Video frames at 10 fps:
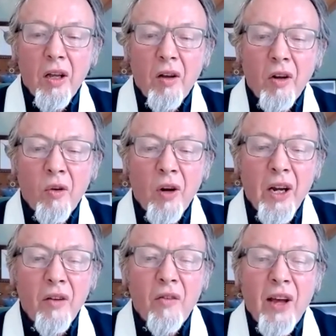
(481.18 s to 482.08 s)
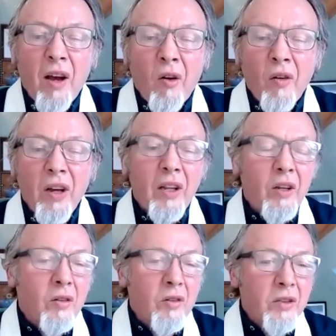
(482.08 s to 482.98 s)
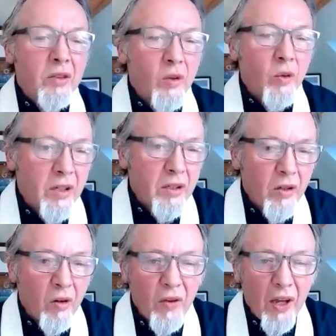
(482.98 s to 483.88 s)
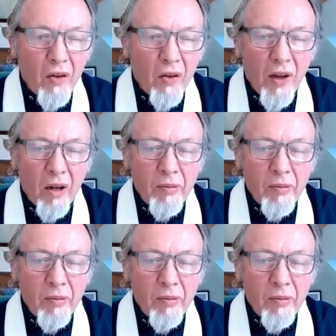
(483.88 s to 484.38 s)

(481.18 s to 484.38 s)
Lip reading: great vow and the consequences of that vow.